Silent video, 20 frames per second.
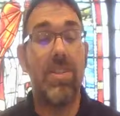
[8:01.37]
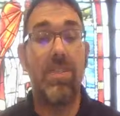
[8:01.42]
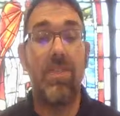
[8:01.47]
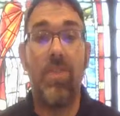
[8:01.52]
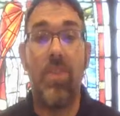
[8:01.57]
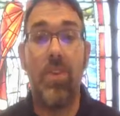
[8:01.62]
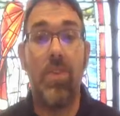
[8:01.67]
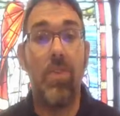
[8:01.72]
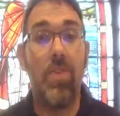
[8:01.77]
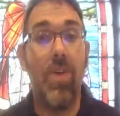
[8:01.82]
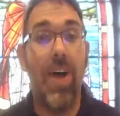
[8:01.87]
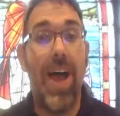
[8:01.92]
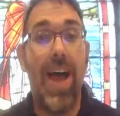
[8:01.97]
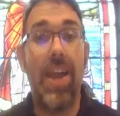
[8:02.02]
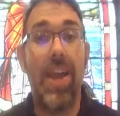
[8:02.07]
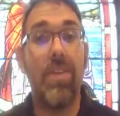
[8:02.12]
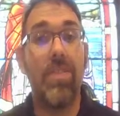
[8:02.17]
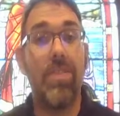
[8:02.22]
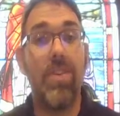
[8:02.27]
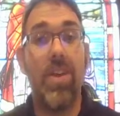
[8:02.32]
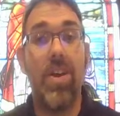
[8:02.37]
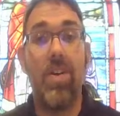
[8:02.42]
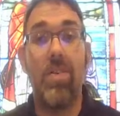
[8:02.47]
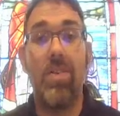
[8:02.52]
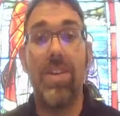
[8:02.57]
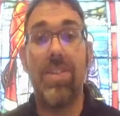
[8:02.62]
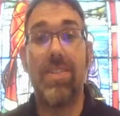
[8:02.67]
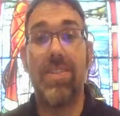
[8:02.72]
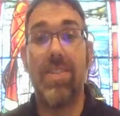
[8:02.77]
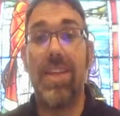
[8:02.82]
funeral I don't know
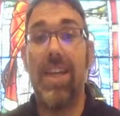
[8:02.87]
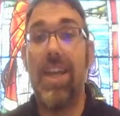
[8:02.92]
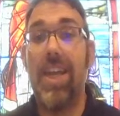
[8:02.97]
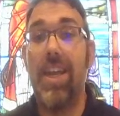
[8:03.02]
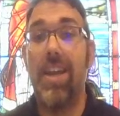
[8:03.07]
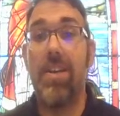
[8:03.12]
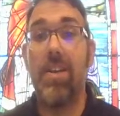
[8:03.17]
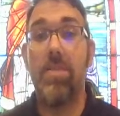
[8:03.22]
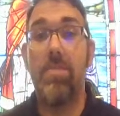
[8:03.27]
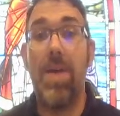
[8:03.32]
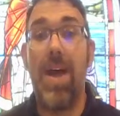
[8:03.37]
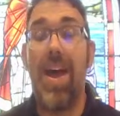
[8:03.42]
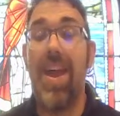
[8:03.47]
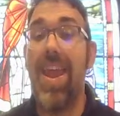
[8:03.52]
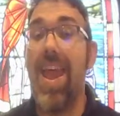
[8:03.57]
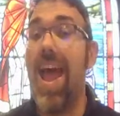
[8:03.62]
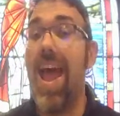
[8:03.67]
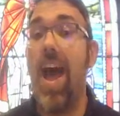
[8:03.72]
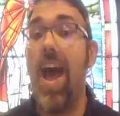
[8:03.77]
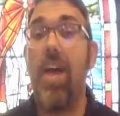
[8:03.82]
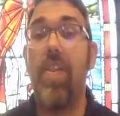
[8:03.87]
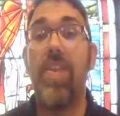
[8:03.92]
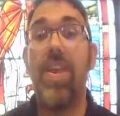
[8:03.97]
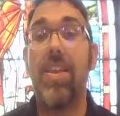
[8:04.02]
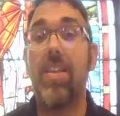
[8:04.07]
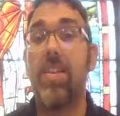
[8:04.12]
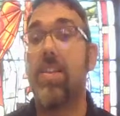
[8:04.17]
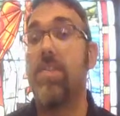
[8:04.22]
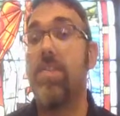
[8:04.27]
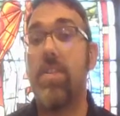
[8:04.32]
is to hear about how they
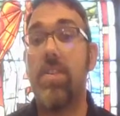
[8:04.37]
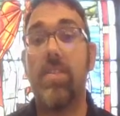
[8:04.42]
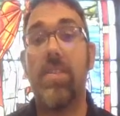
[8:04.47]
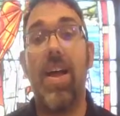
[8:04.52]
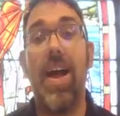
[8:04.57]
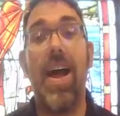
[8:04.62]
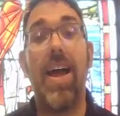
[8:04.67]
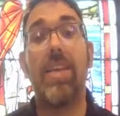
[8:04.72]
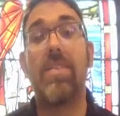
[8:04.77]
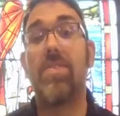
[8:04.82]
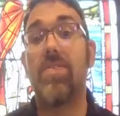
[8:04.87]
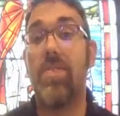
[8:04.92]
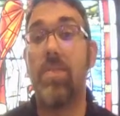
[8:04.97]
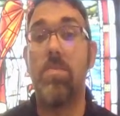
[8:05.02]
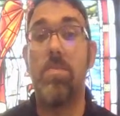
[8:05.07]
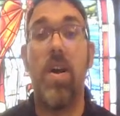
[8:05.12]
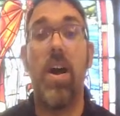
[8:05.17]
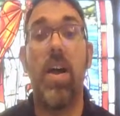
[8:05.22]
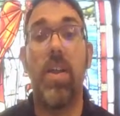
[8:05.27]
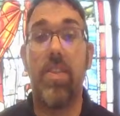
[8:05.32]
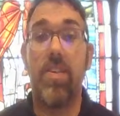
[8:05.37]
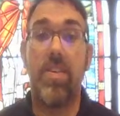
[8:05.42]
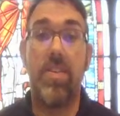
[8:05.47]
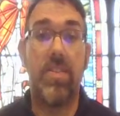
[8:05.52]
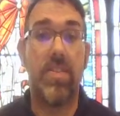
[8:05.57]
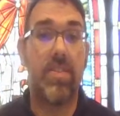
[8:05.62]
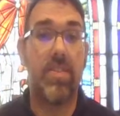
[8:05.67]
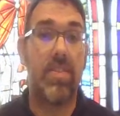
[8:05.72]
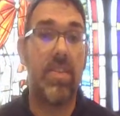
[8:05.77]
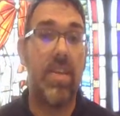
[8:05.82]
live their lives from
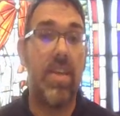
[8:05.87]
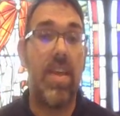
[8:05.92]
others.